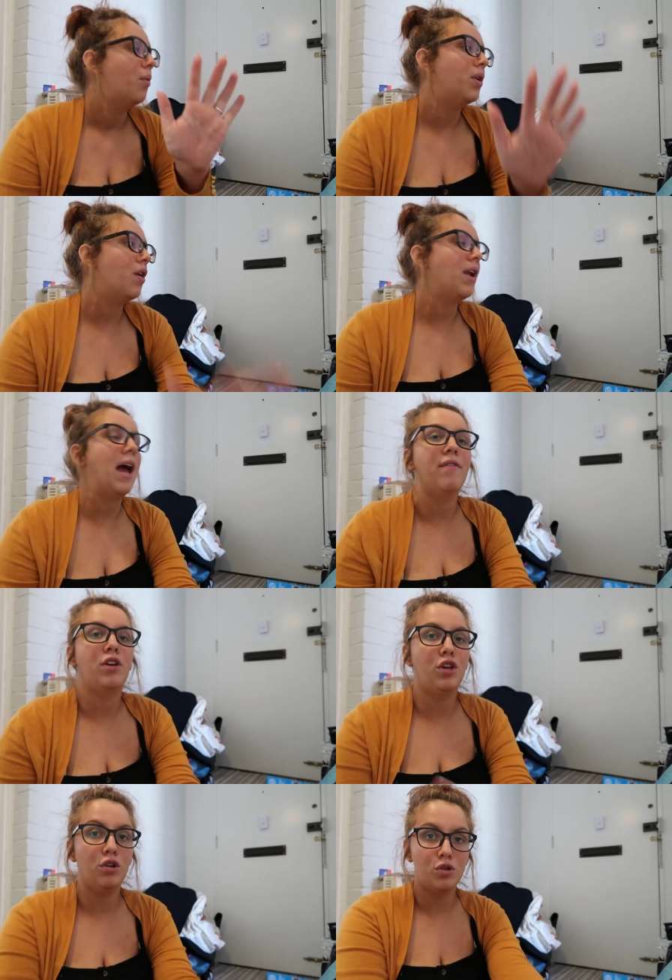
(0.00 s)
We don't have a
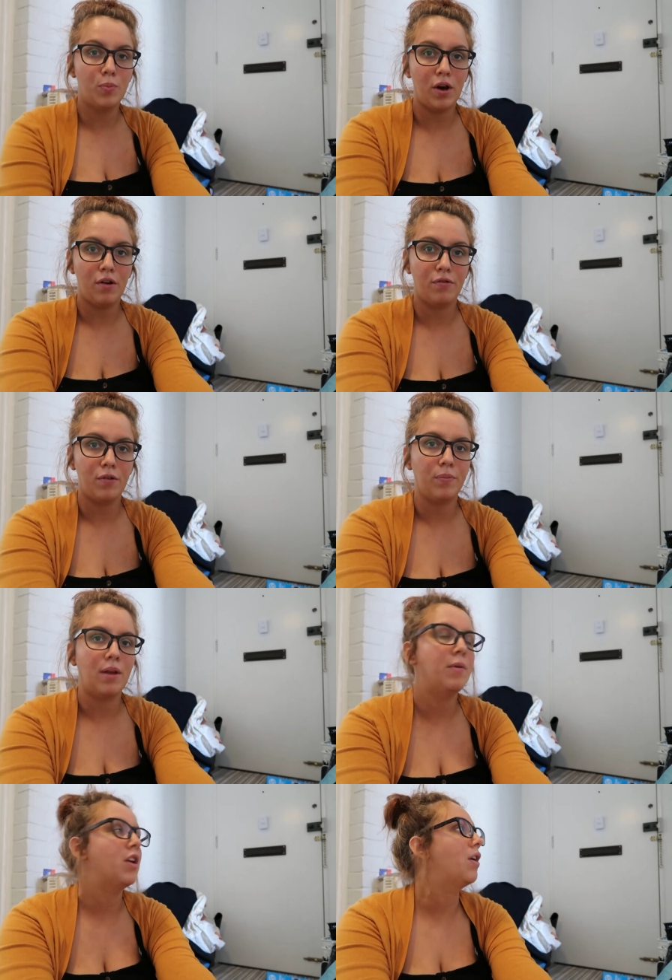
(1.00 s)
huge bathroom,
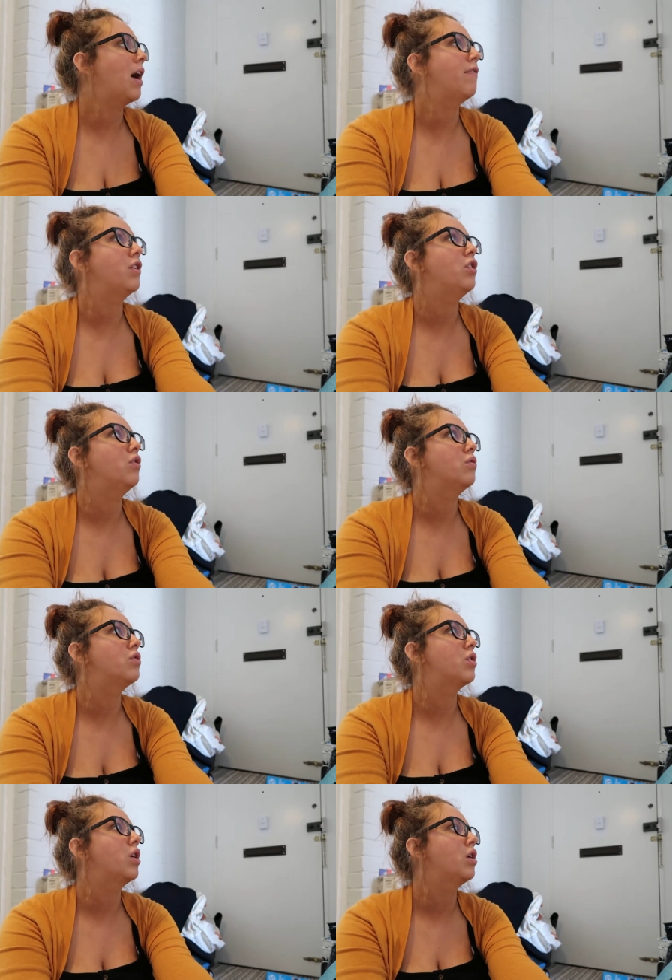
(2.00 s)
and we don't have a
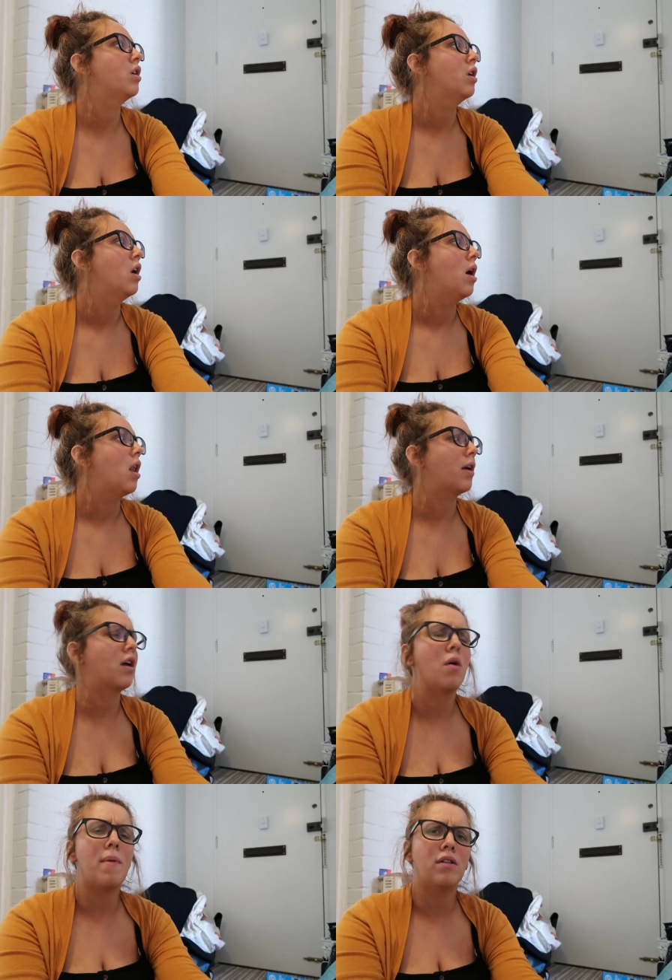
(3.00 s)
huge like
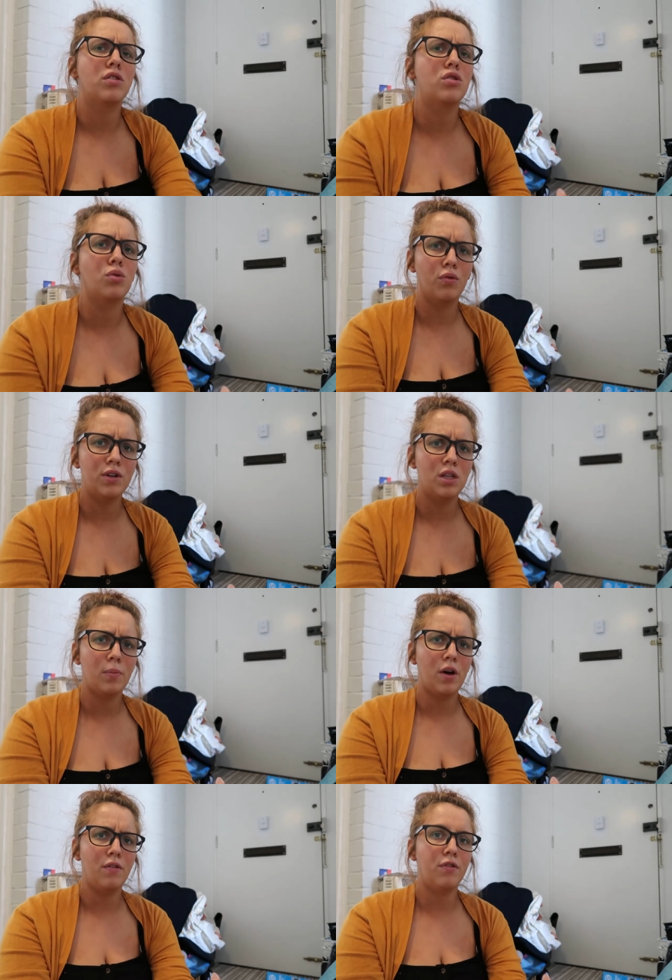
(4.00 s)
amount of storage in the
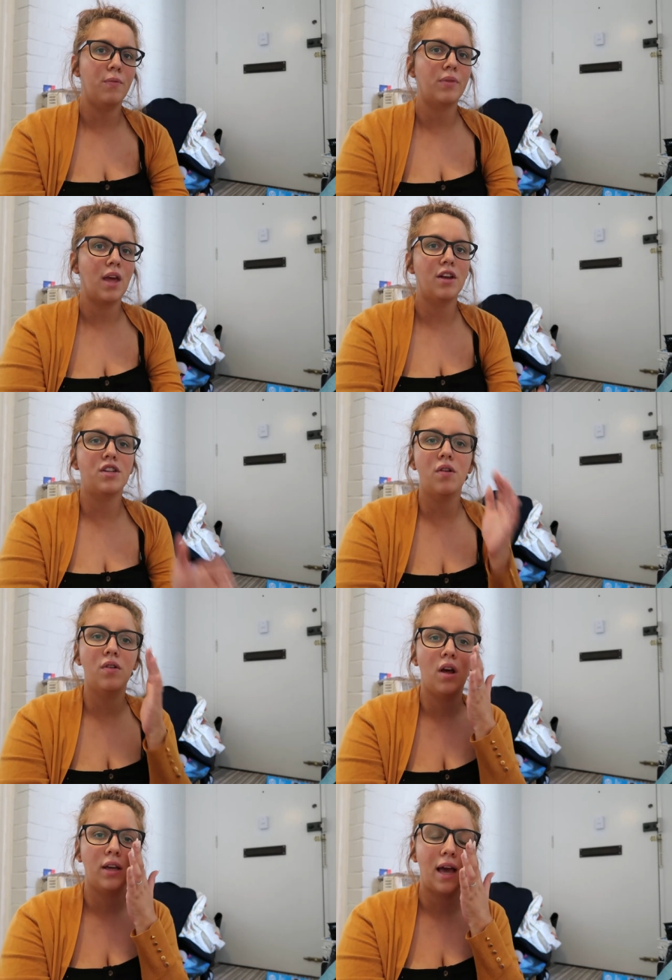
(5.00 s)
bathroom and I
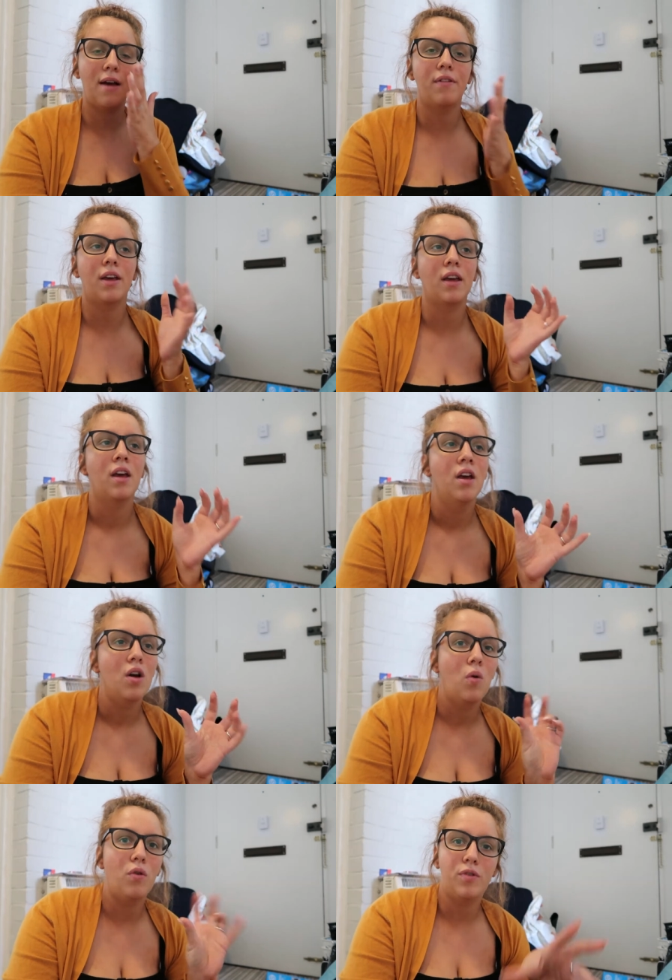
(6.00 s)
don't like having
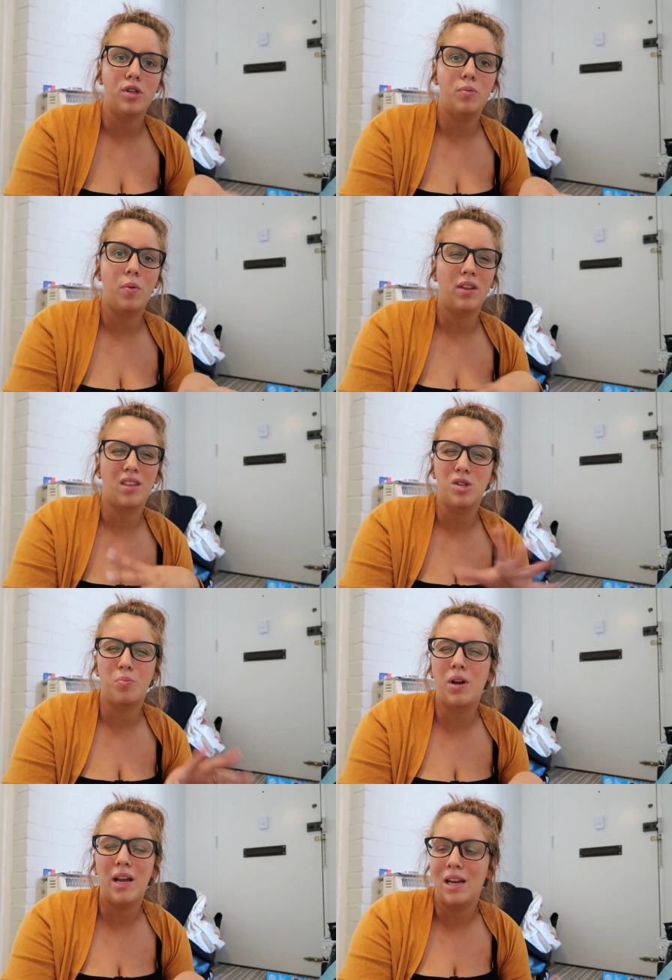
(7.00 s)
all of this like this
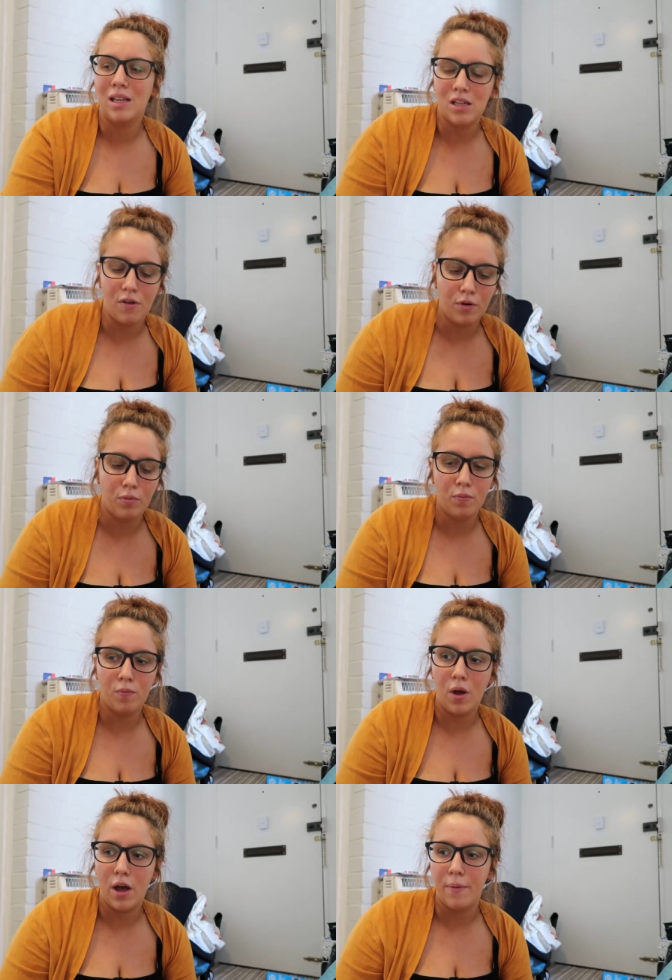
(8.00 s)
cleaning stuff on
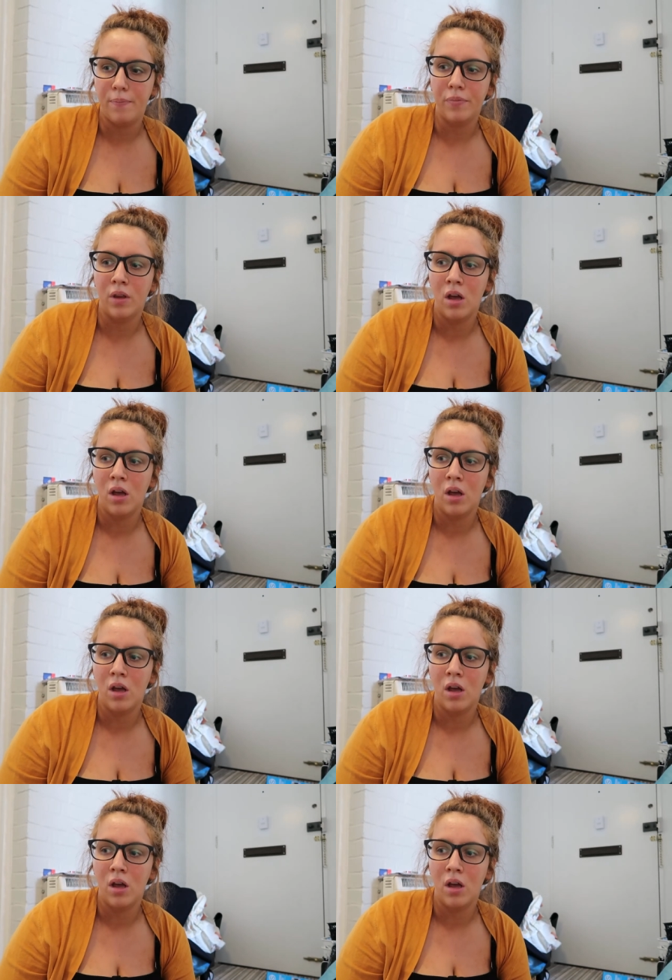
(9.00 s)
um,